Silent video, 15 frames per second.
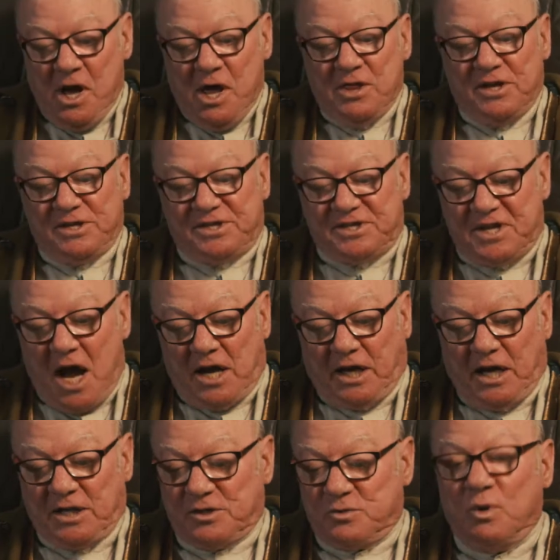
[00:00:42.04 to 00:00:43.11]
The
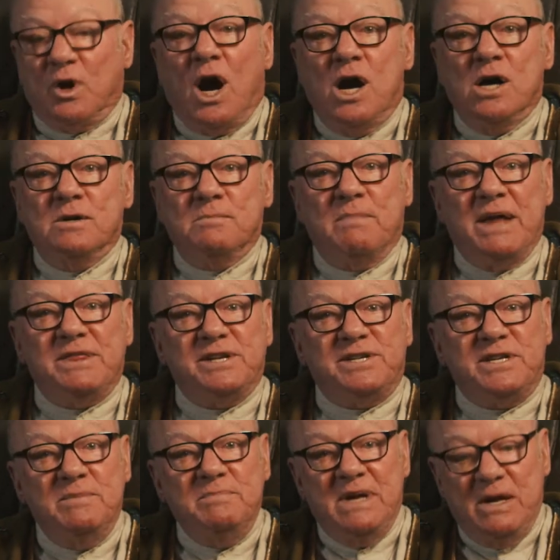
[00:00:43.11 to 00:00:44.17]
stockings were hung by the
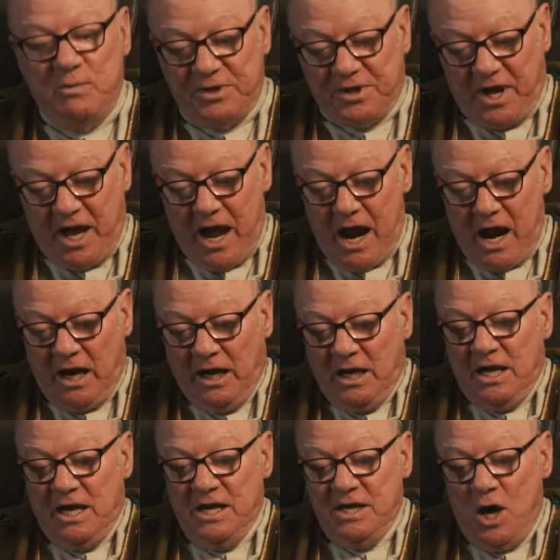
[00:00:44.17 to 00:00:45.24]
chimney with care,
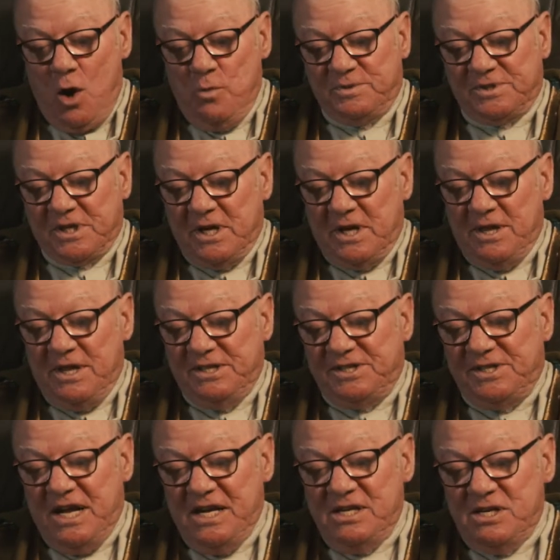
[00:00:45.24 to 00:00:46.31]
in hopes that
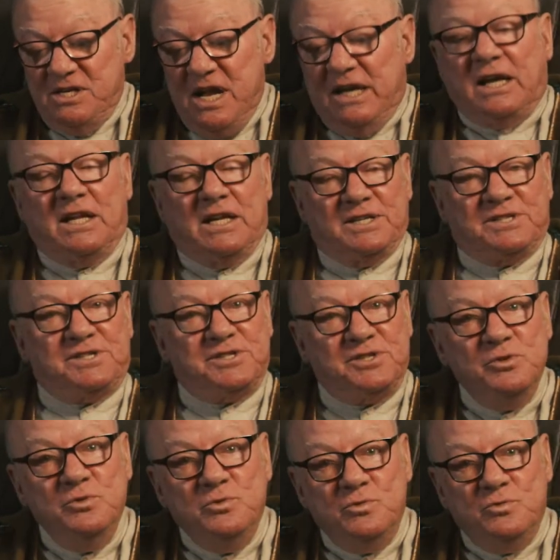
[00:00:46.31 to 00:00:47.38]
St. Nicholas
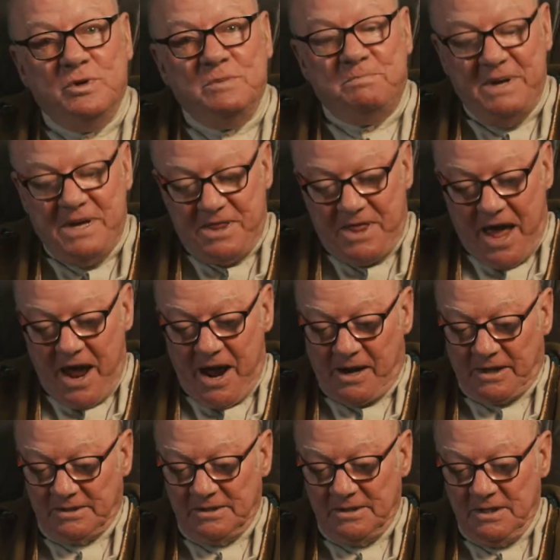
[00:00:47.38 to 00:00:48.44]
soon would be there.
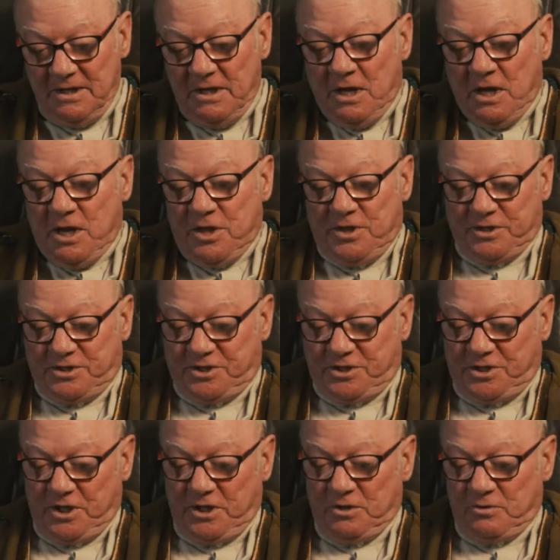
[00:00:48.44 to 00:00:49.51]
The
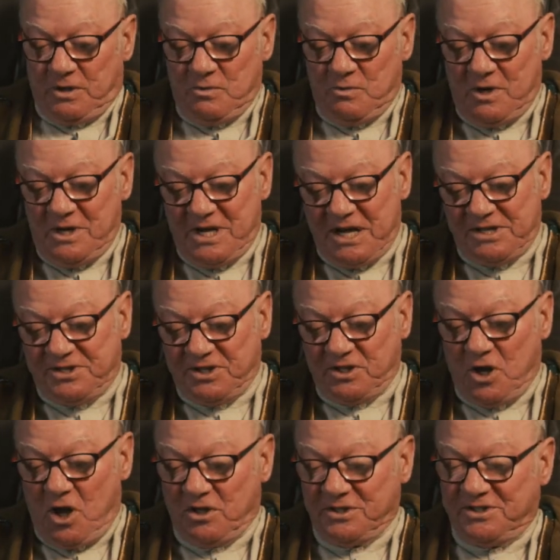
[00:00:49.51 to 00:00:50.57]
children were nestled
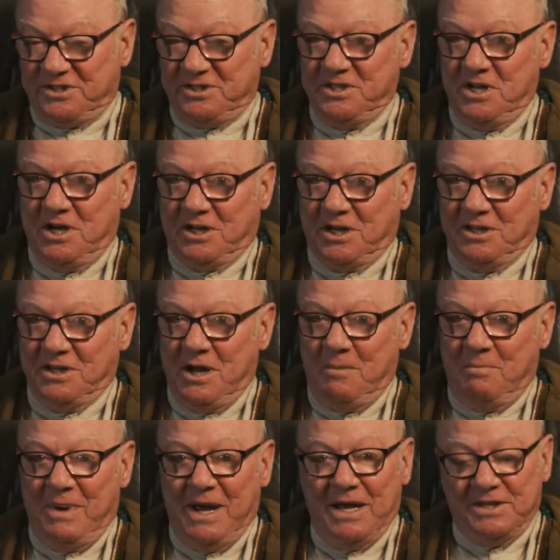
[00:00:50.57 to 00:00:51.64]
all snug in their
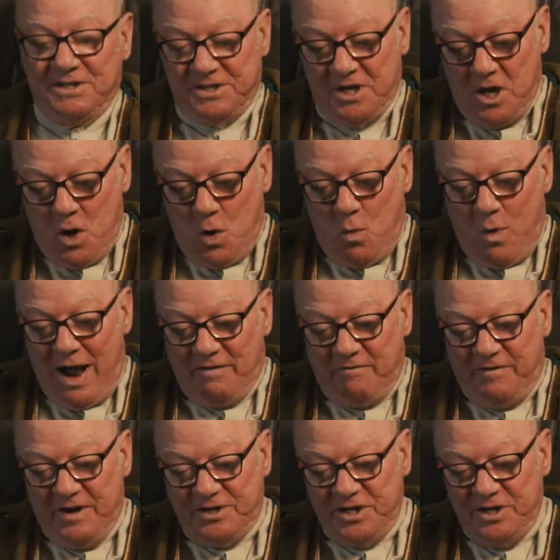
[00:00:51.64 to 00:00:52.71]
beds, while
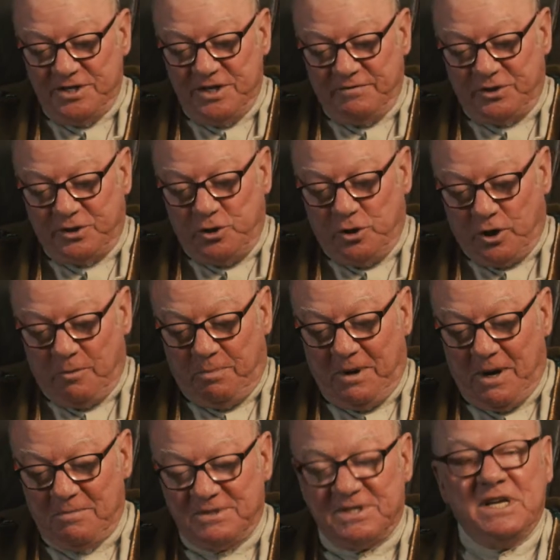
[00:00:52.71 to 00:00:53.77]
visions of sugar
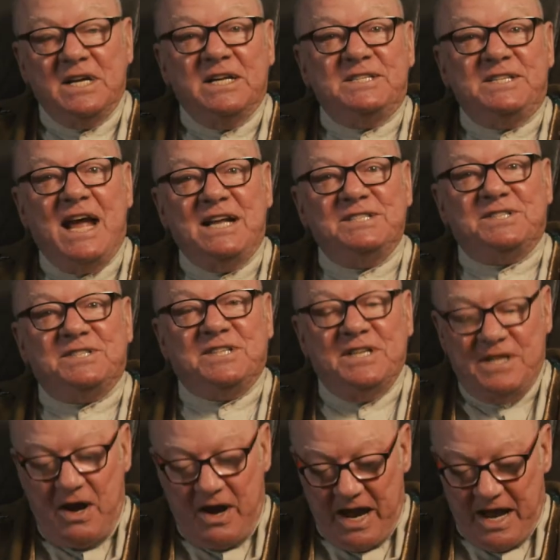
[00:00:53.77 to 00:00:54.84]
plums danced in
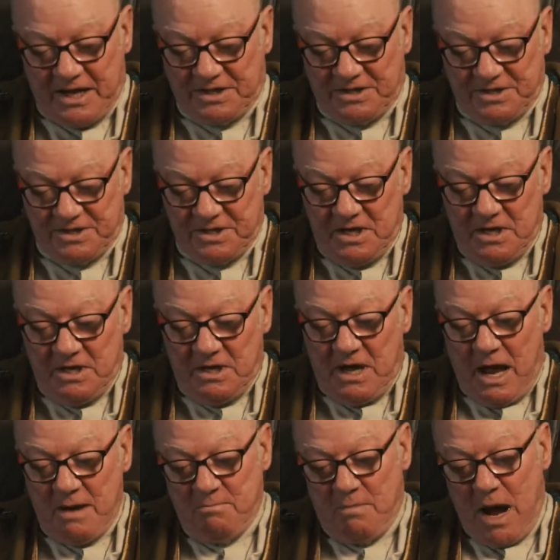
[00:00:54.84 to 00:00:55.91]
their heads,
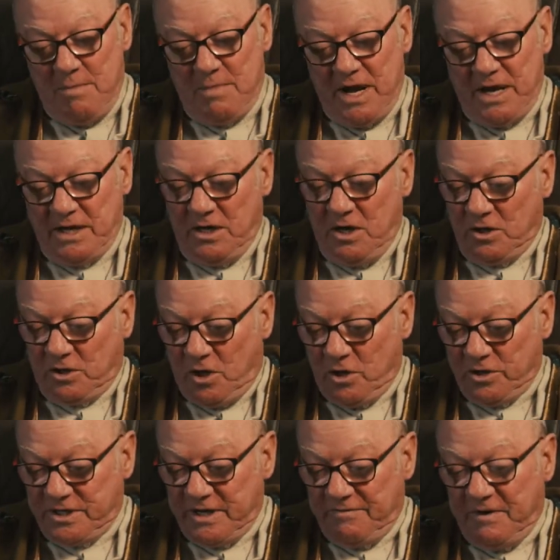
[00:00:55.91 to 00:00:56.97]
and Mamma in her
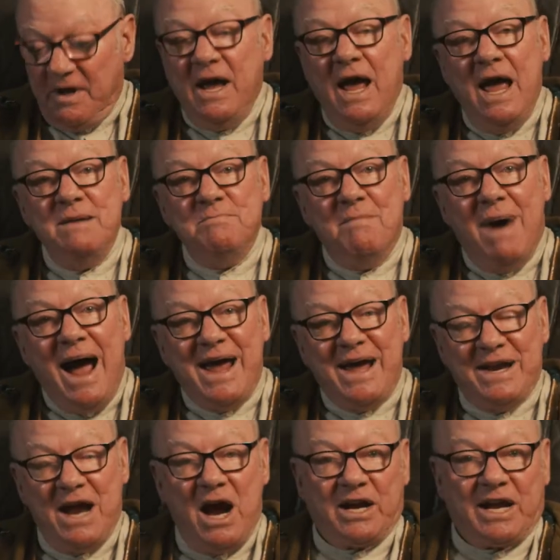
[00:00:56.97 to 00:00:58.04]
kerchief and my
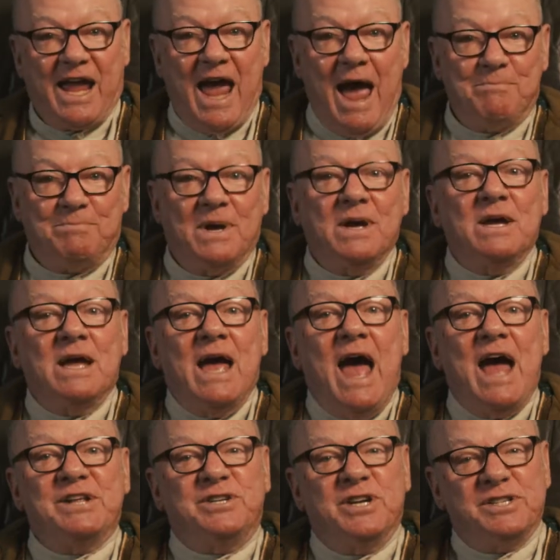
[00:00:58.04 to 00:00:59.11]
in our cap
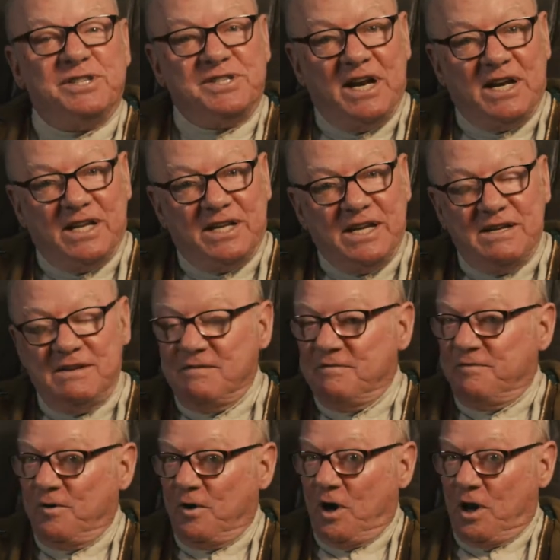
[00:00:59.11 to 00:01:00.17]
had just settled in
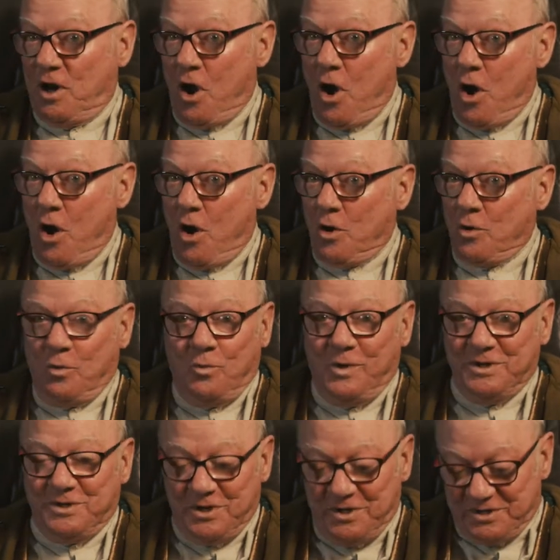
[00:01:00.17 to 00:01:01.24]
for a long
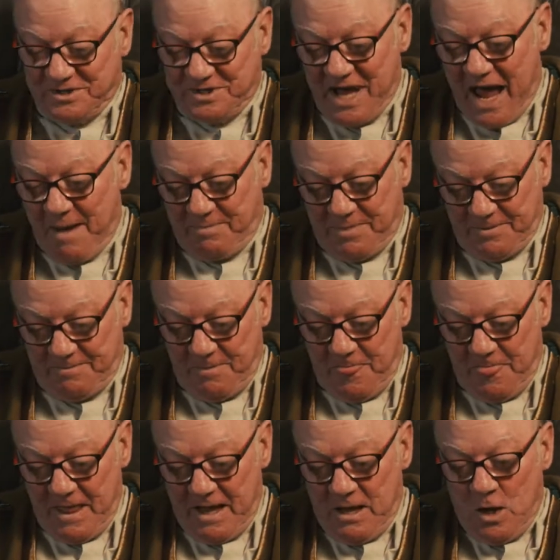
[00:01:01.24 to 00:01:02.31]
winter's nap.
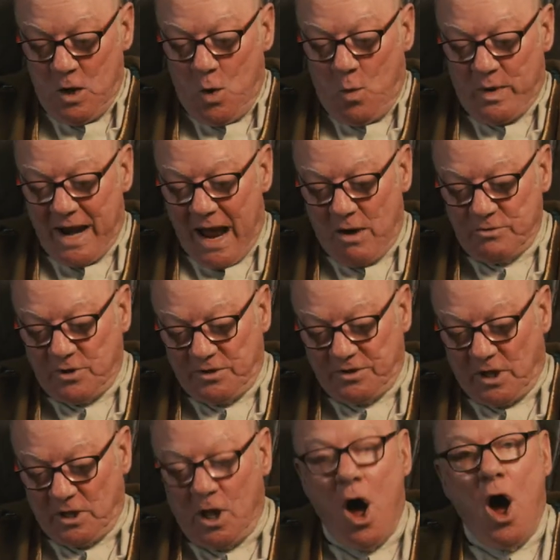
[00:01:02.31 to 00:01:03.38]
When out on the
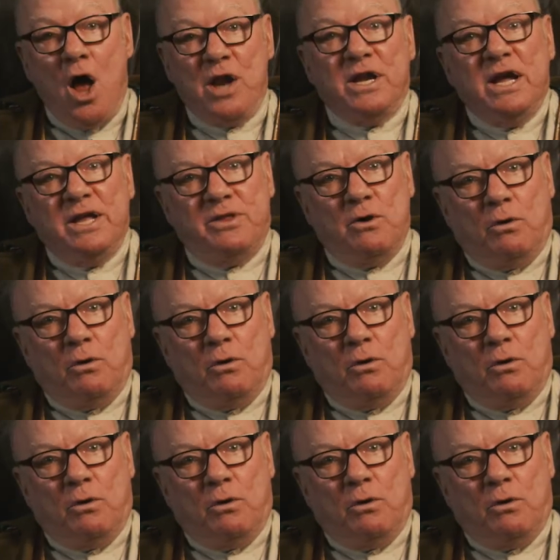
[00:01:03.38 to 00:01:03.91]
lawn there